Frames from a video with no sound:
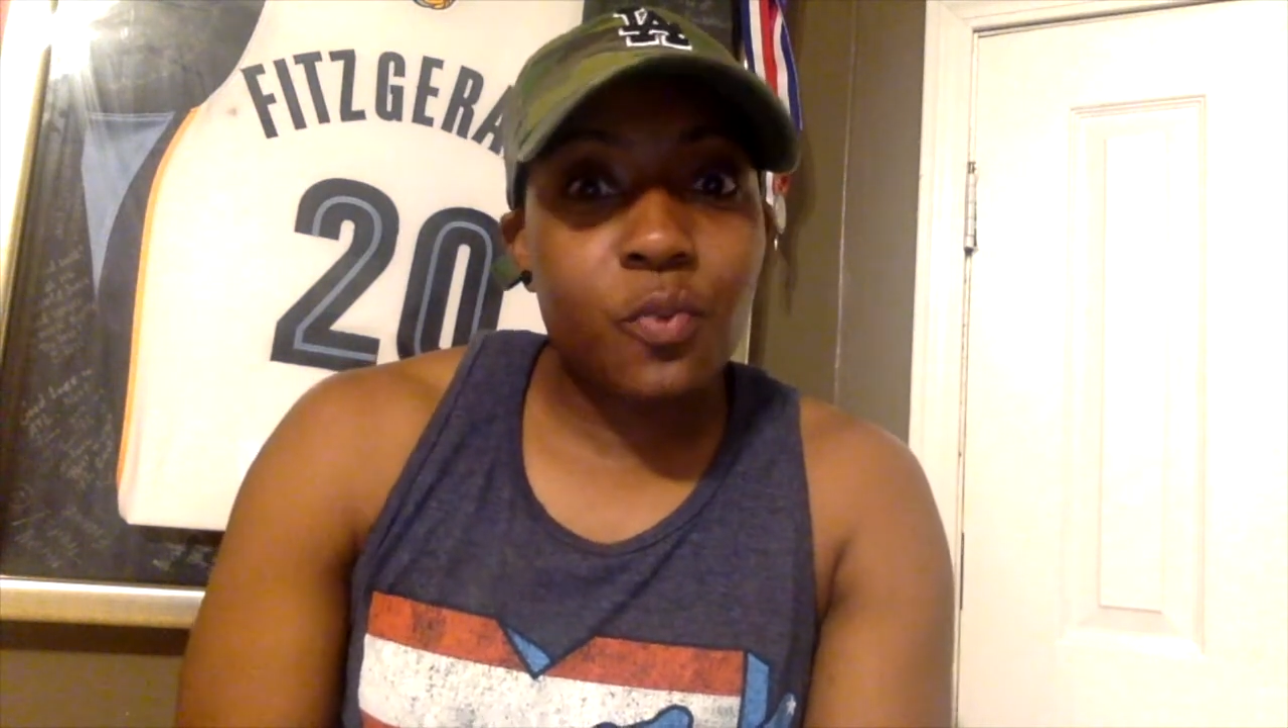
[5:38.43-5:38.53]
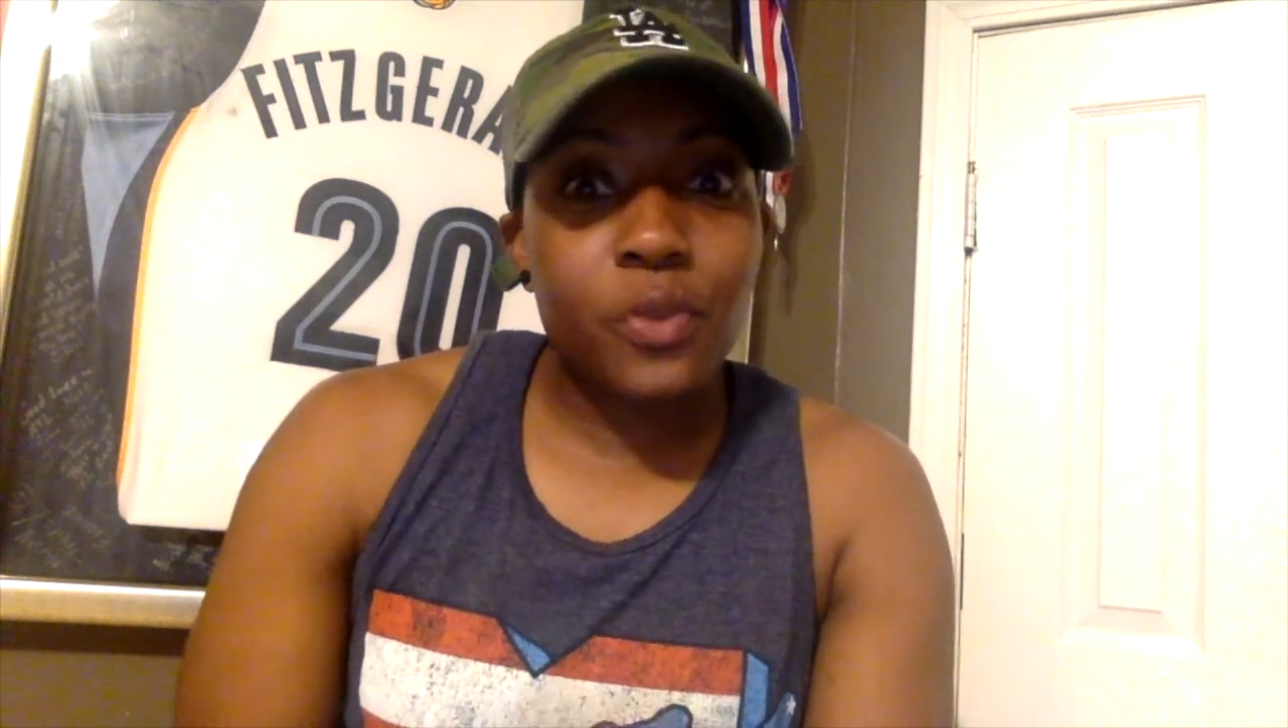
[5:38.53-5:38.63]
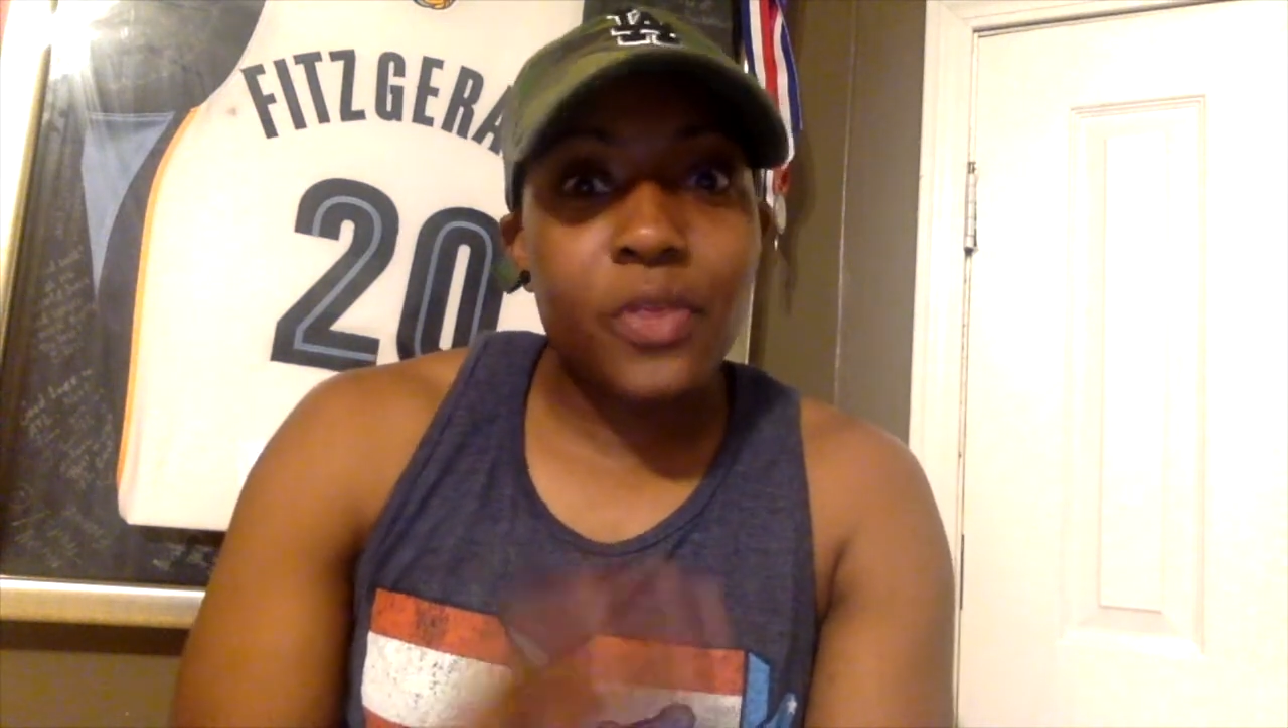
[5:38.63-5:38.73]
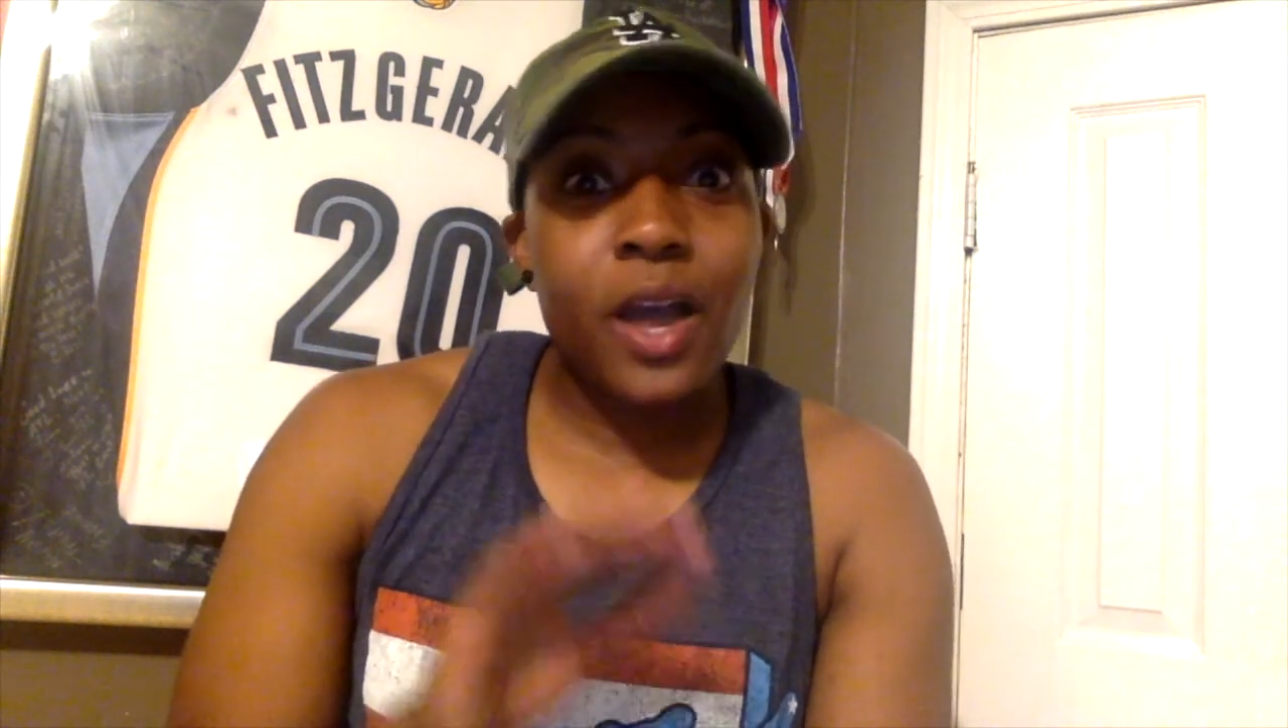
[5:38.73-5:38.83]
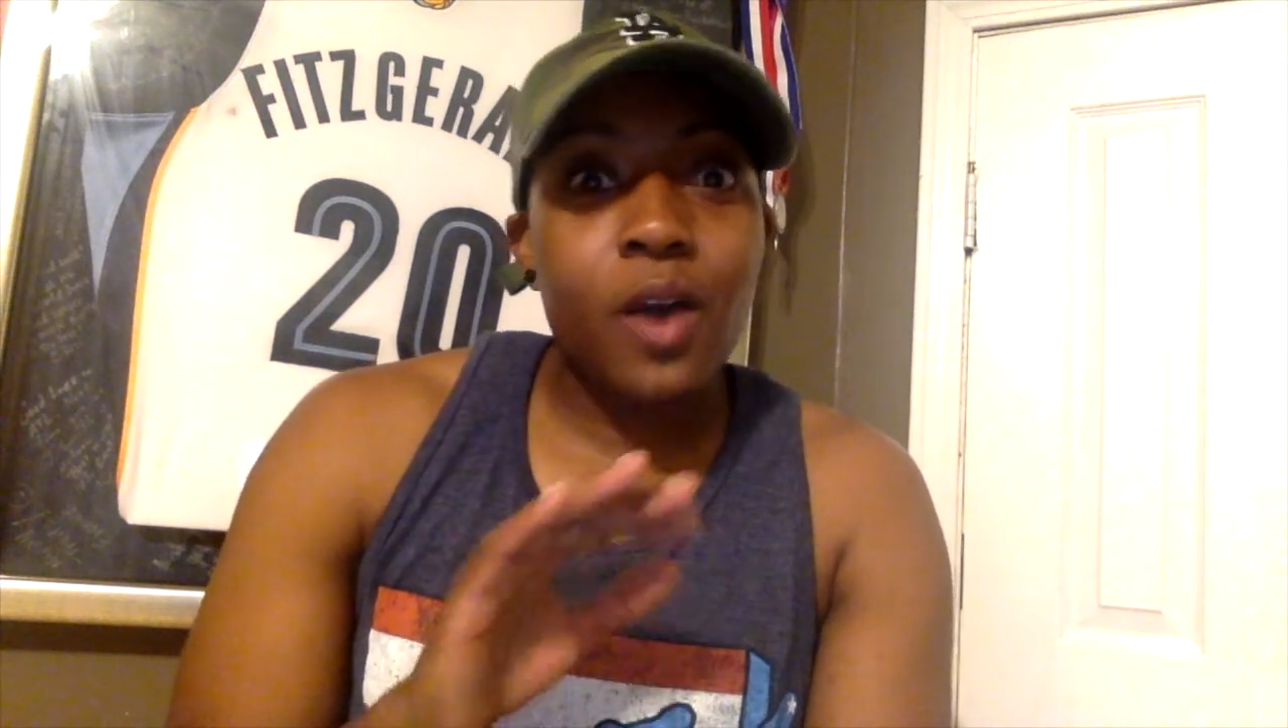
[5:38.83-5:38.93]

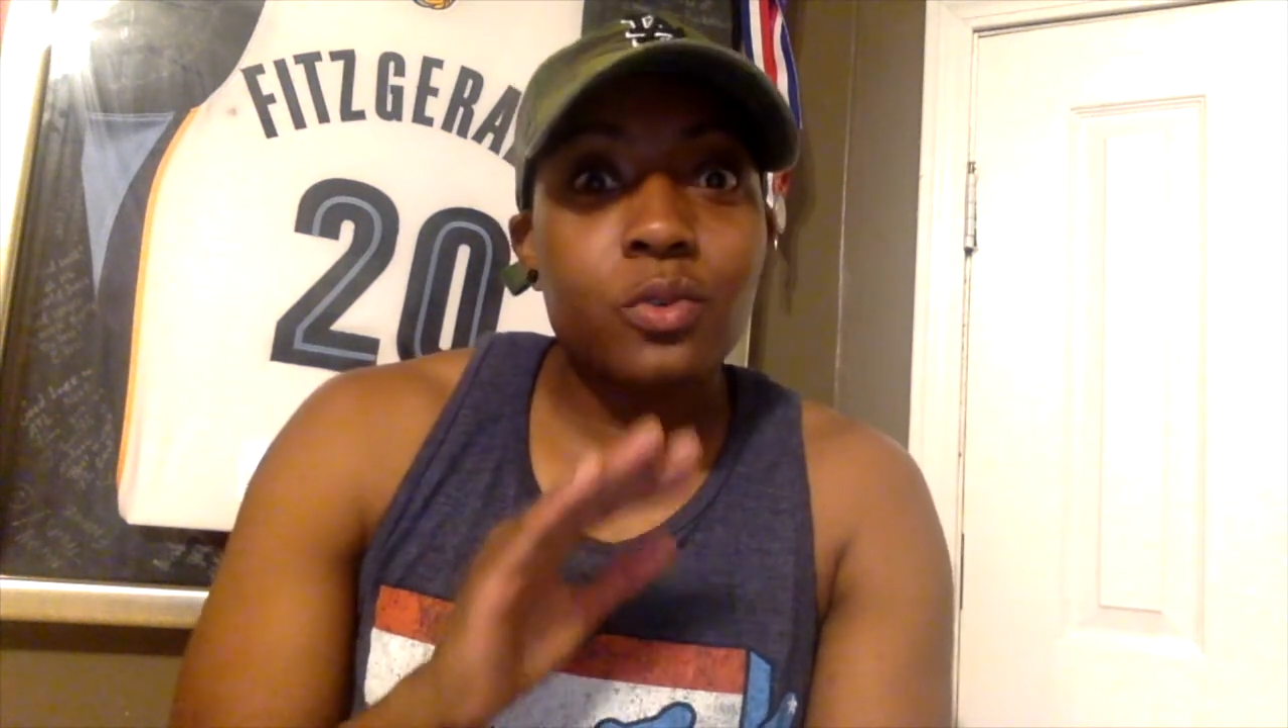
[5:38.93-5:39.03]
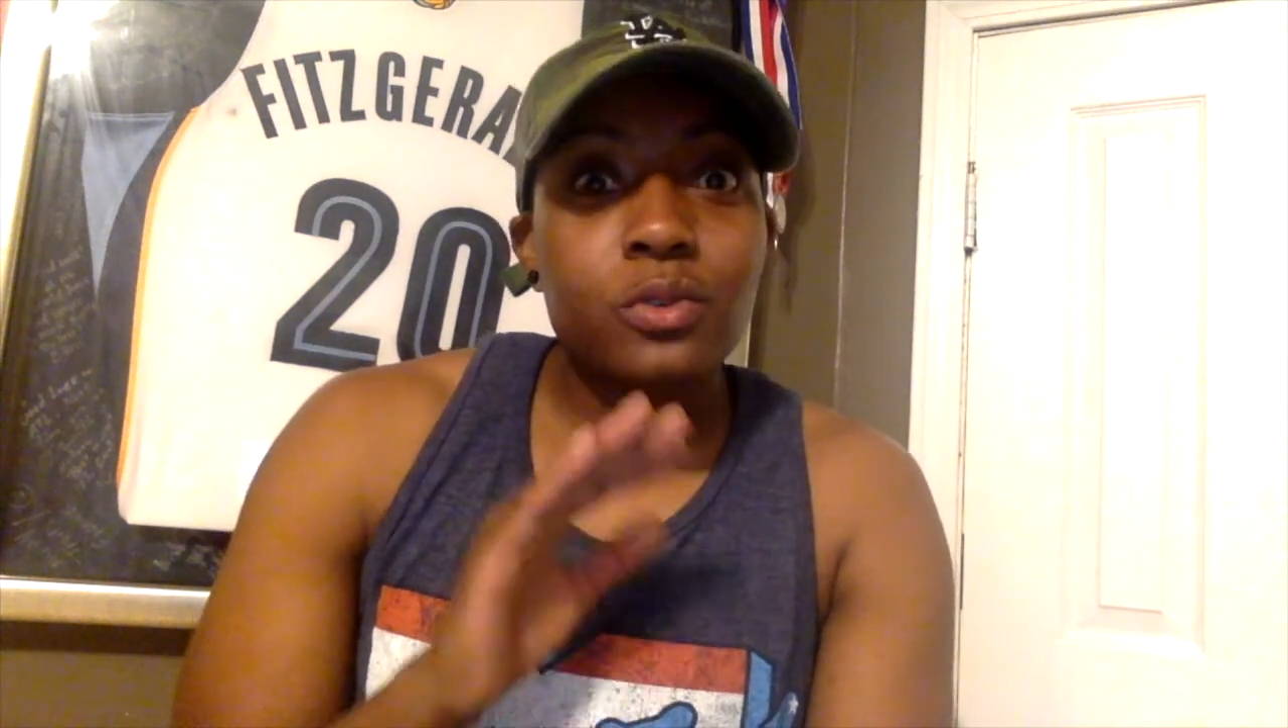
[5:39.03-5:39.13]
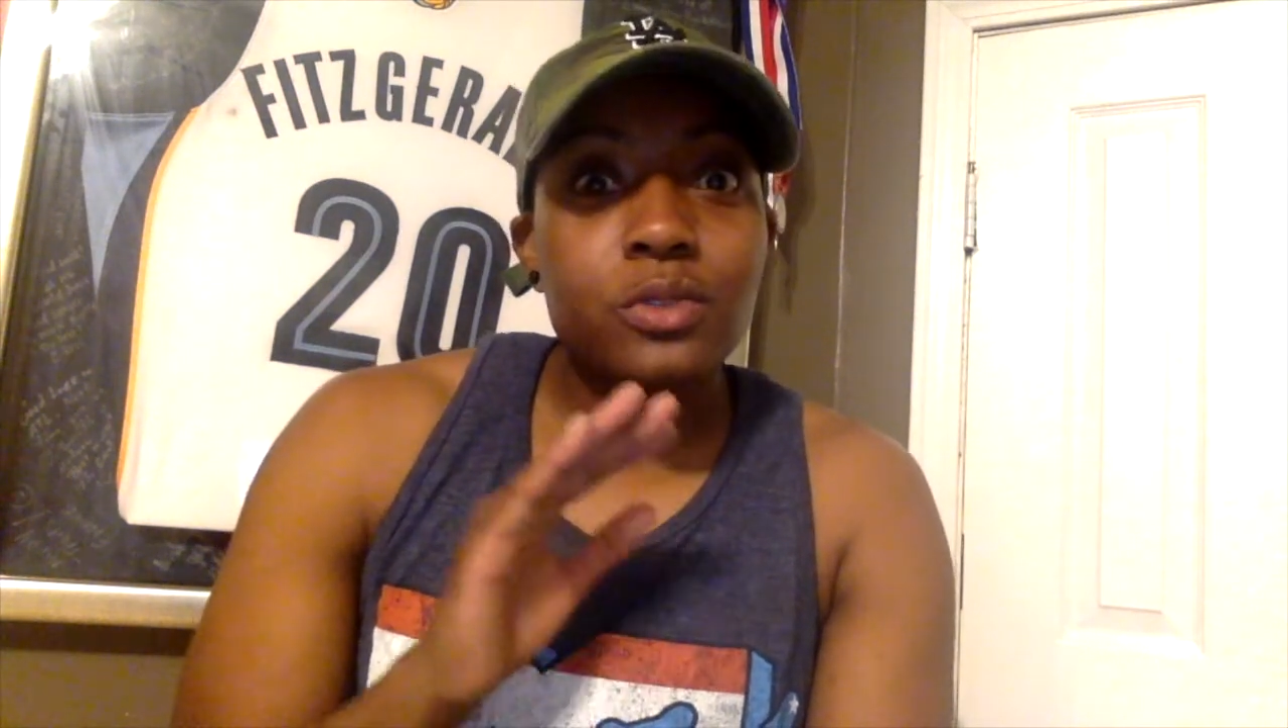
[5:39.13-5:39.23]
without